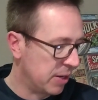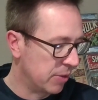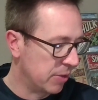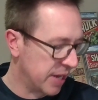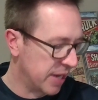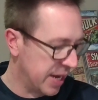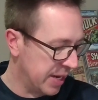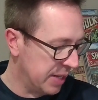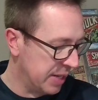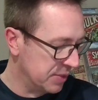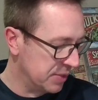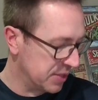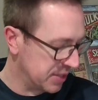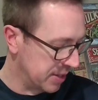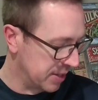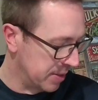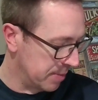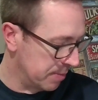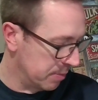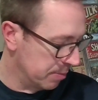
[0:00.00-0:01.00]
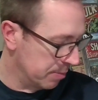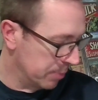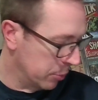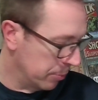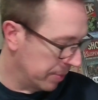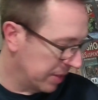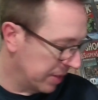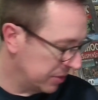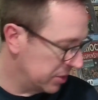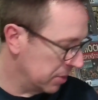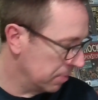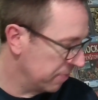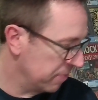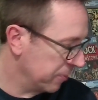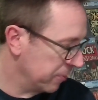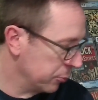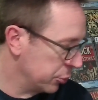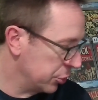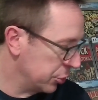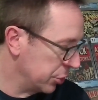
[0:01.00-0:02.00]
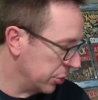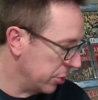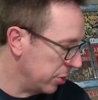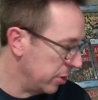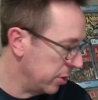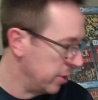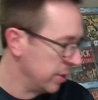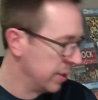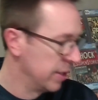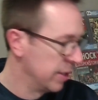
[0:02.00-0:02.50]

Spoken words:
are gaining some momentum for sure.